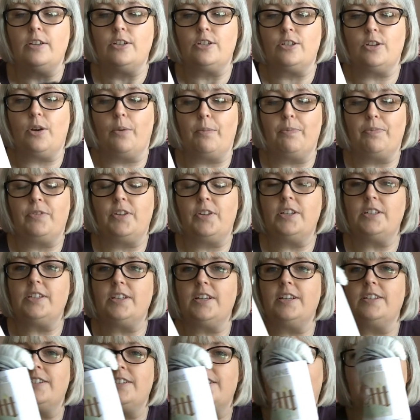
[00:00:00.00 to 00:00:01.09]
So this
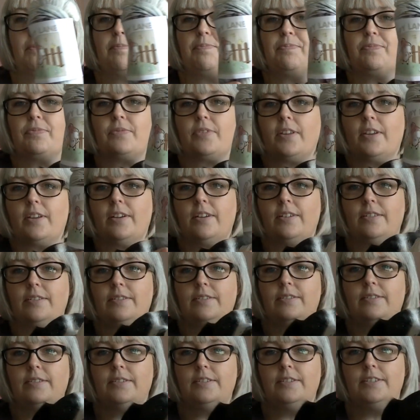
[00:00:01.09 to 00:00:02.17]
is the,
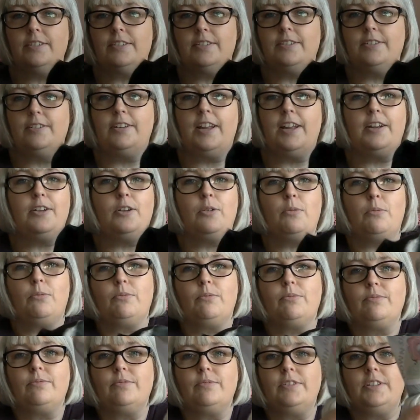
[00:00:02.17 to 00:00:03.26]
yeah no
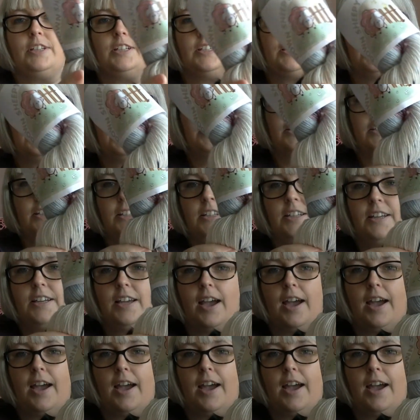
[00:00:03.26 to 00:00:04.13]
this is the,